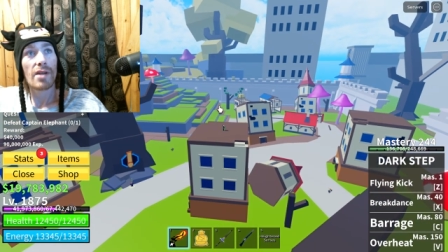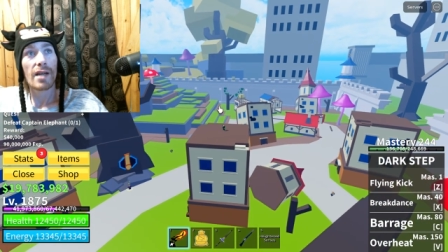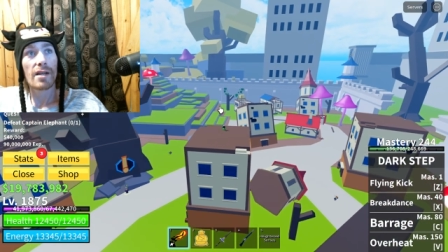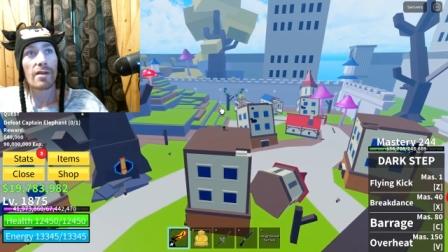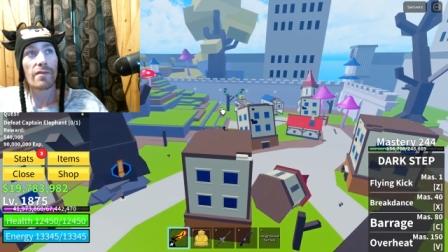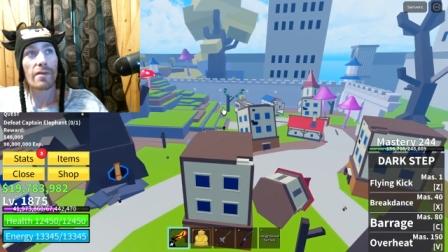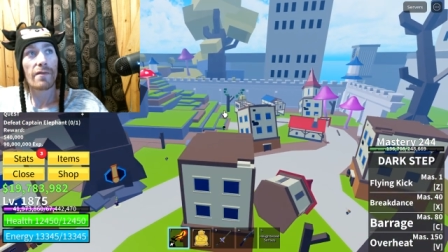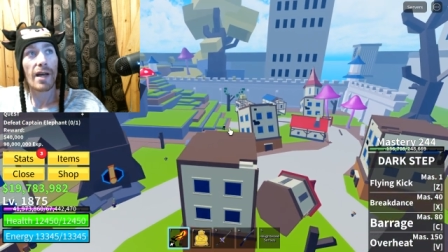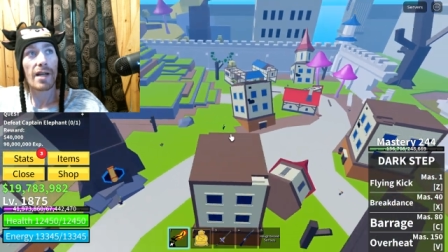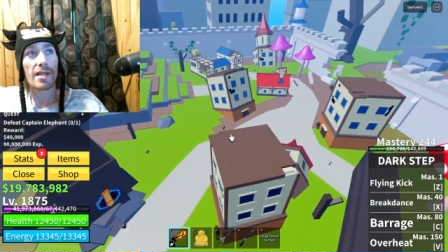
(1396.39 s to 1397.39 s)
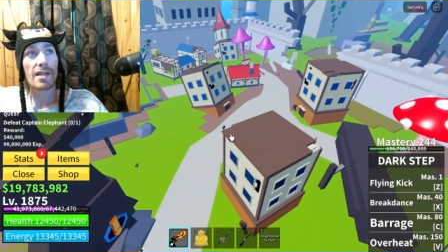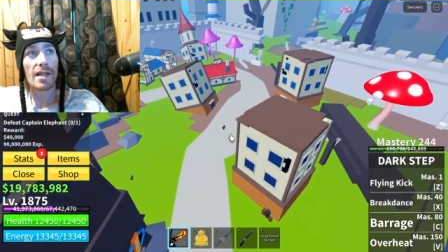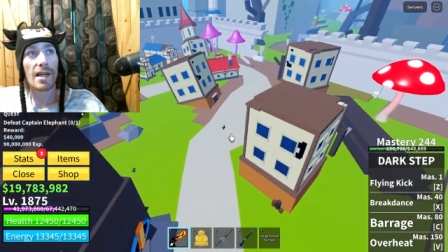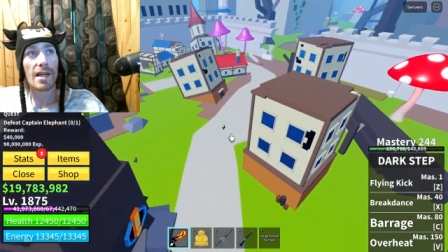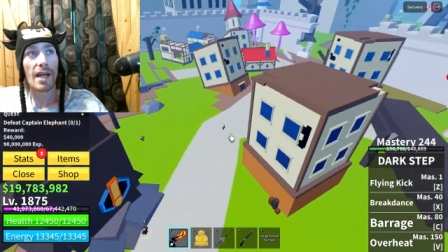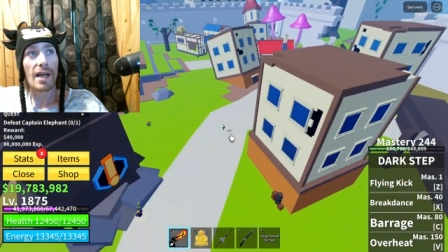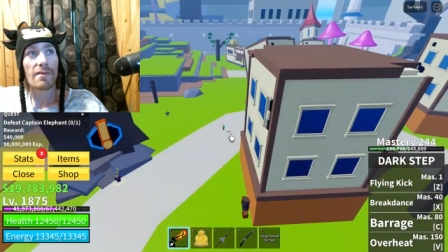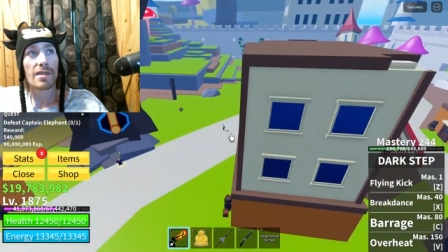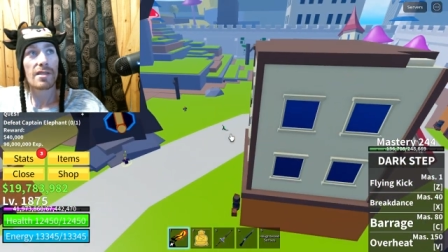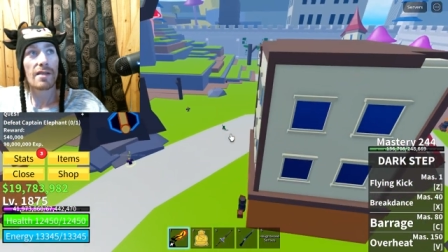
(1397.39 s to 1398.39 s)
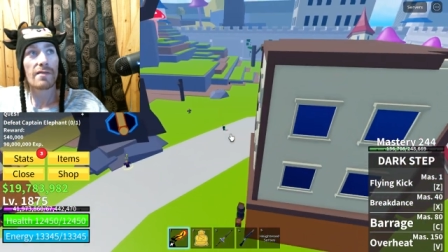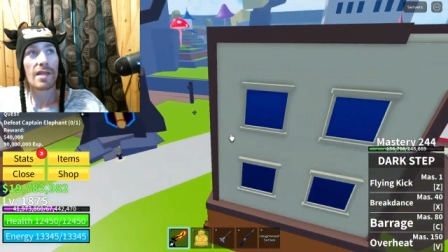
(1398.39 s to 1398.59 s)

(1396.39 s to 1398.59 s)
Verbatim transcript: I know for a fact that like half this stuff has